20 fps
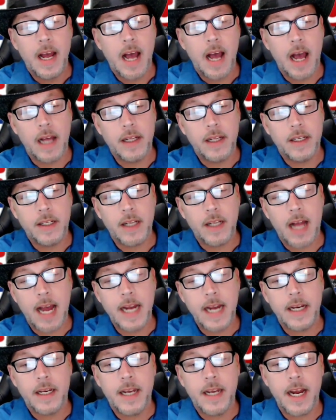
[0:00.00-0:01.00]
A
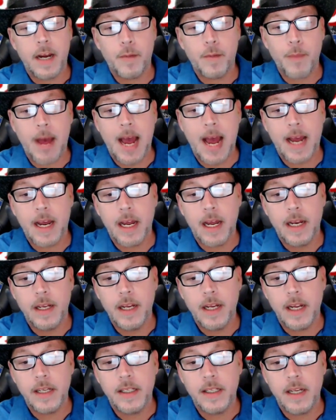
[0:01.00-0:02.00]
slight tick back in
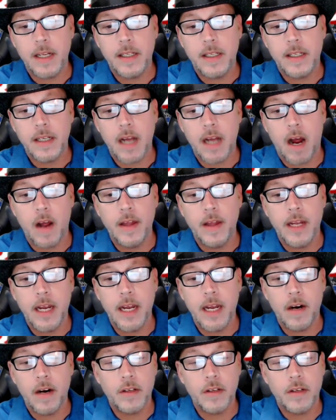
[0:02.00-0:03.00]
distance on the
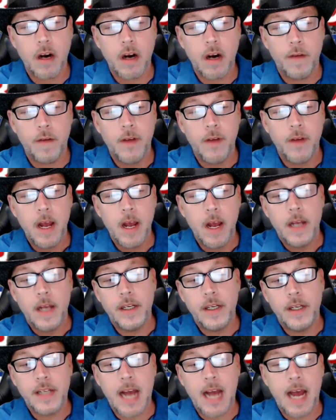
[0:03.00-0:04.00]
inner turf.
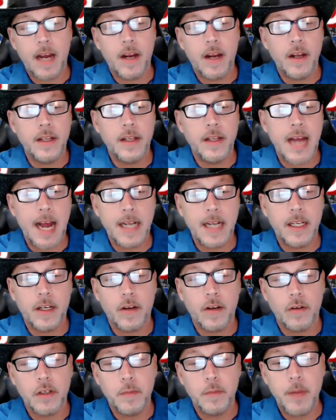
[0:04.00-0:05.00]
She's got good
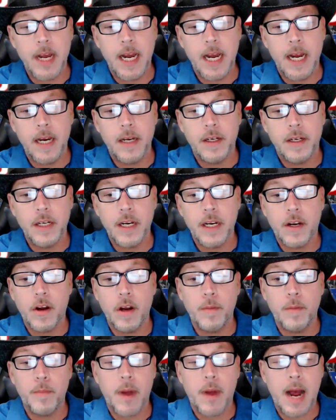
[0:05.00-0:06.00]
tactical speed. She
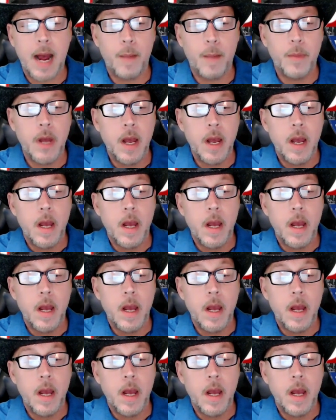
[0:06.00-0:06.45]
could pop.